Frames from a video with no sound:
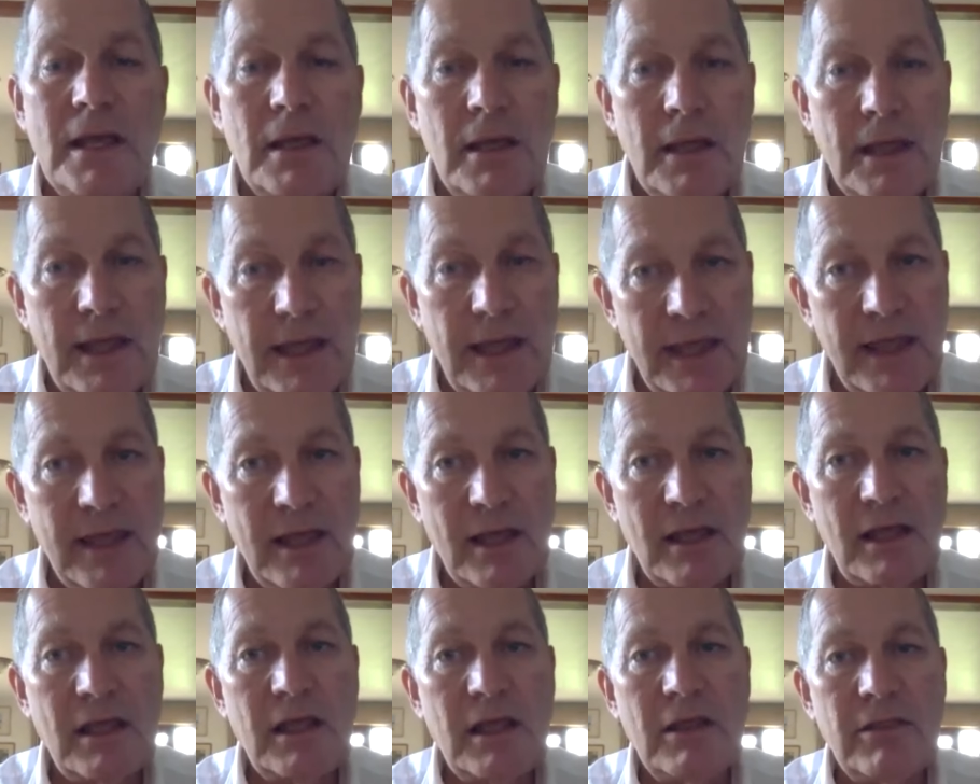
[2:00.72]

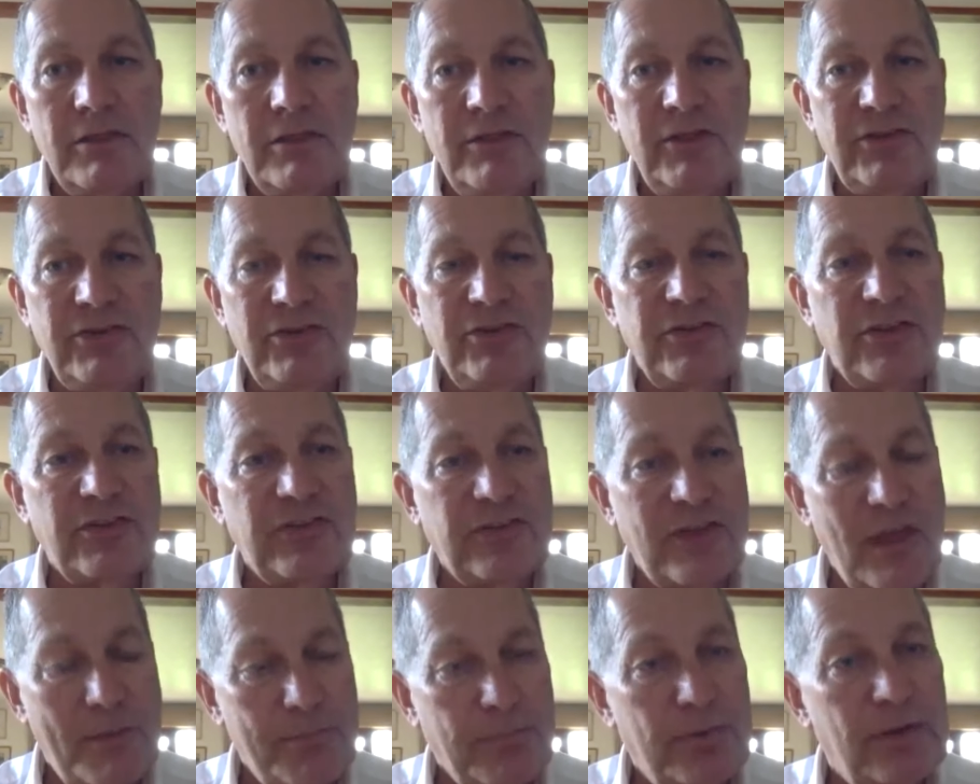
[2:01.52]
Here, this is a
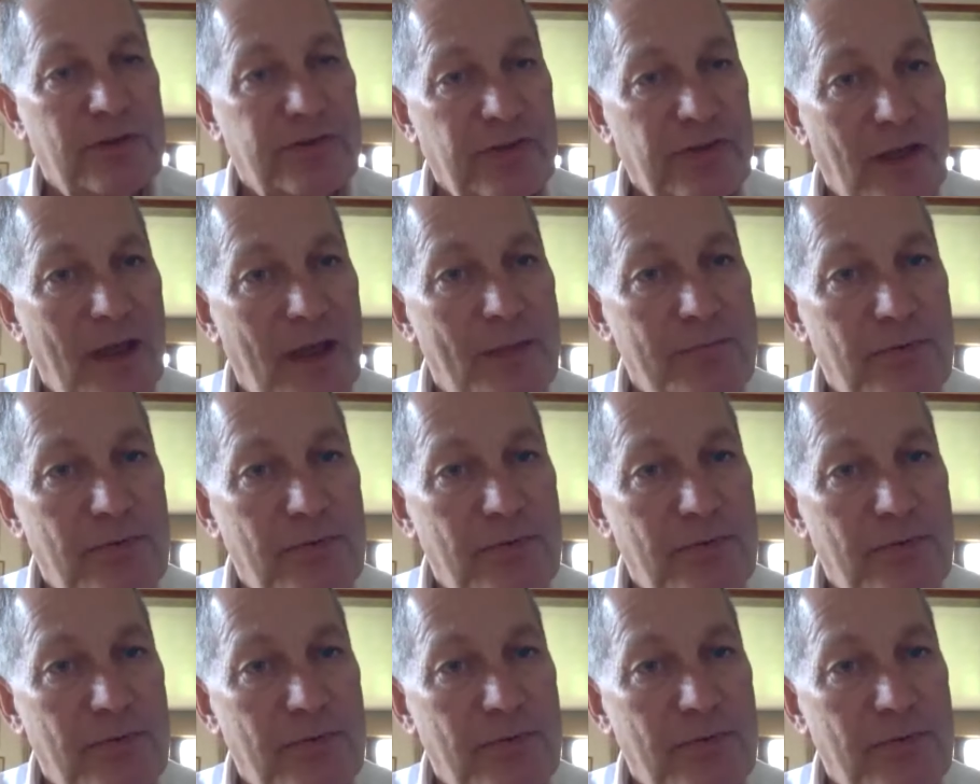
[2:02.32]
separate type